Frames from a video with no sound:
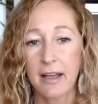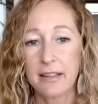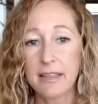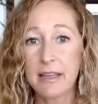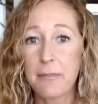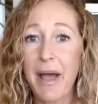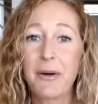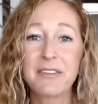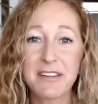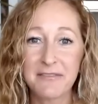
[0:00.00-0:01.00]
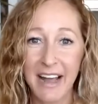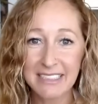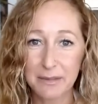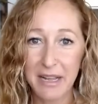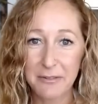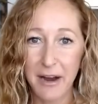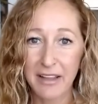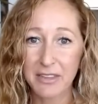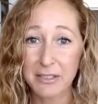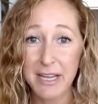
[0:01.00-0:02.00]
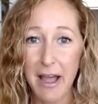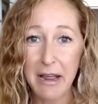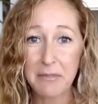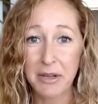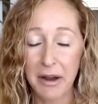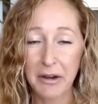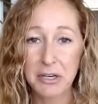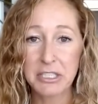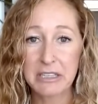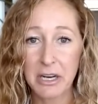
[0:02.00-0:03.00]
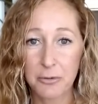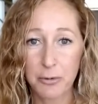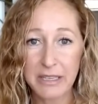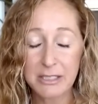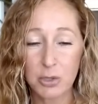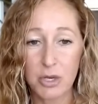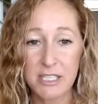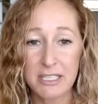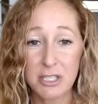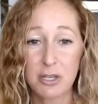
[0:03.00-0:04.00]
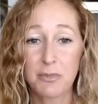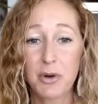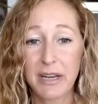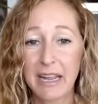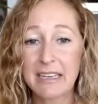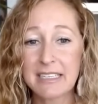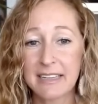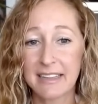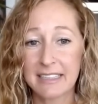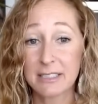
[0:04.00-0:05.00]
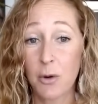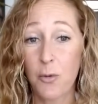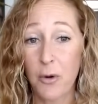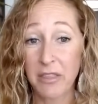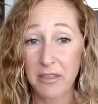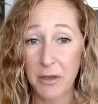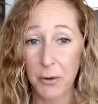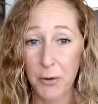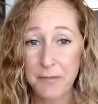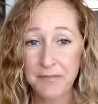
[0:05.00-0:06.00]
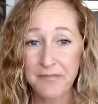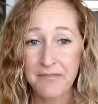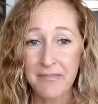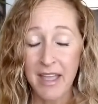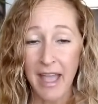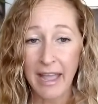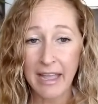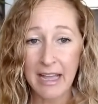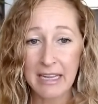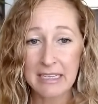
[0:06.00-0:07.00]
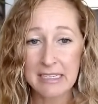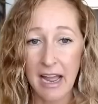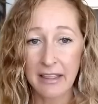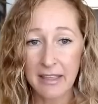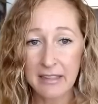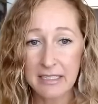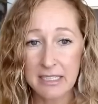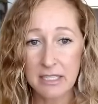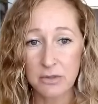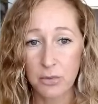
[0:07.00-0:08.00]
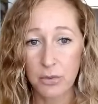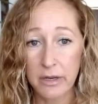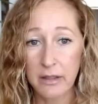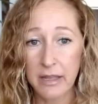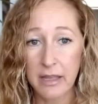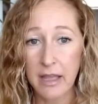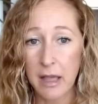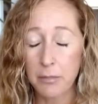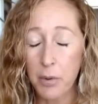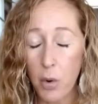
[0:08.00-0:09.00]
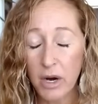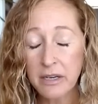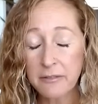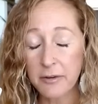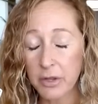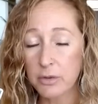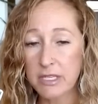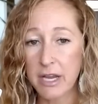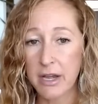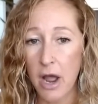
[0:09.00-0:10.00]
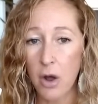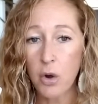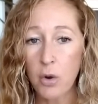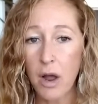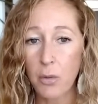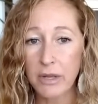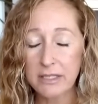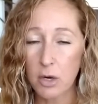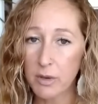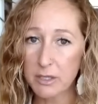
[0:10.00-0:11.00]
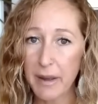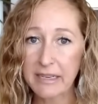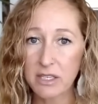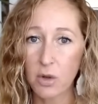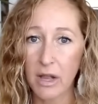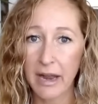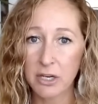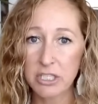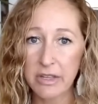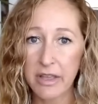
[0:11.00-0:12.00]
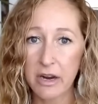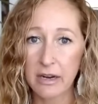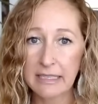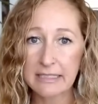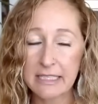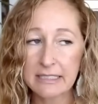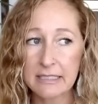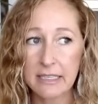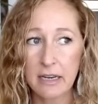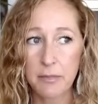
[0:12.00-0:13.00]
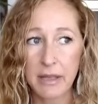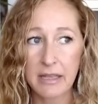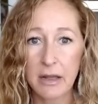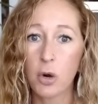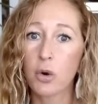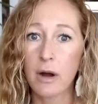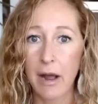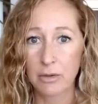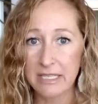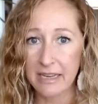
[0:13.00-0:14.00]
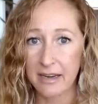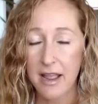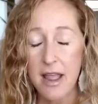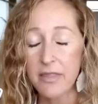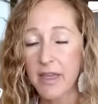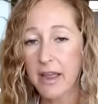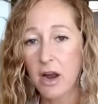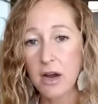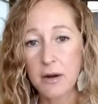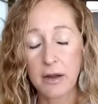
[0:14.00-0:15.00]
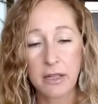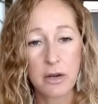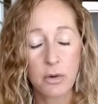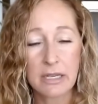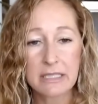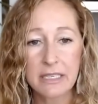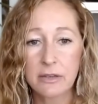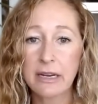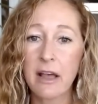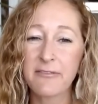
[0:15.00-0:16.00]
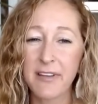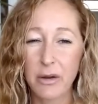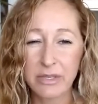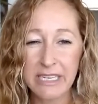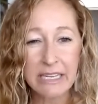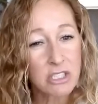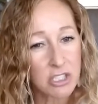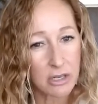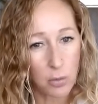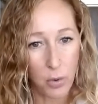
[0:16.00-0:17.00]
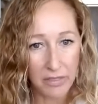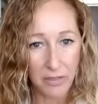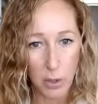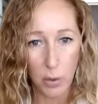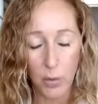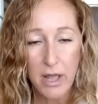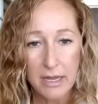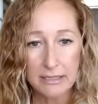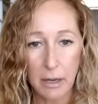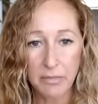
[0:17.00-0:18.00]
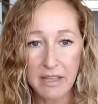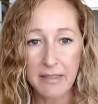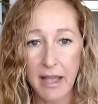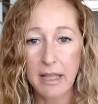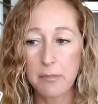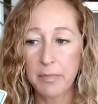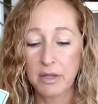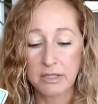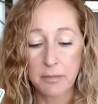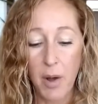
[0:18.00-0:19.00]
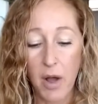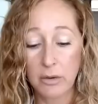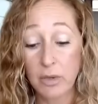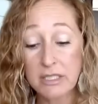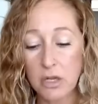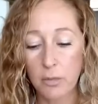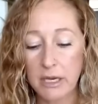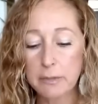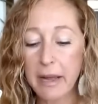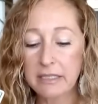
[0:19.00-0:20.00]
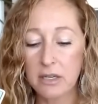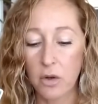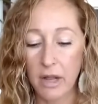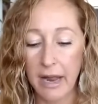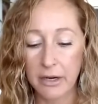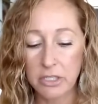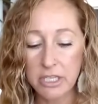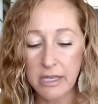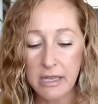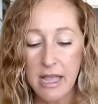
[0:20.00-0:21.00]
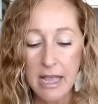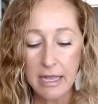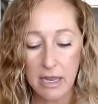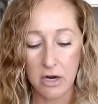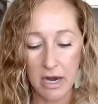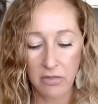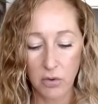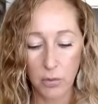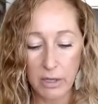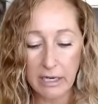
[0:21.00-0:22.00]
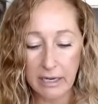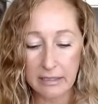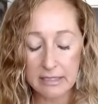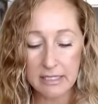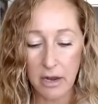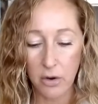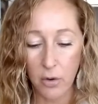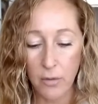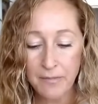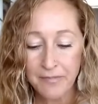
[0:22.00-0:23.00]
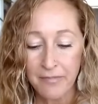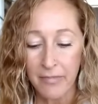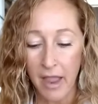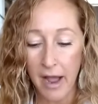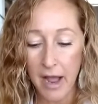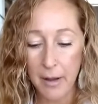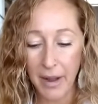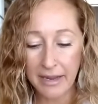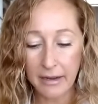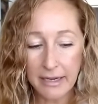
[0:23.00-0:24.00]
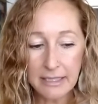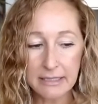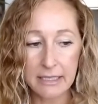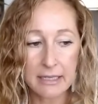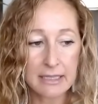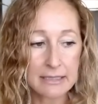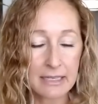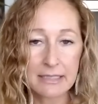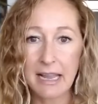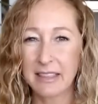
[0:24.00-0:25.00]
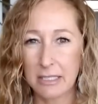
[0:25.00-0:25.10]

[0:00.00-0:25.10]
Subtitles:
the amount of investment, right? Their time, their energy, their resources to put into this with you. And I think this is really important for you to know with so much pentacle energy here is this is going to be grounded. They are, you know, considering a foundation with you, something that can build upon with so much pentacle energy here in the reading. So I kind of see this as like the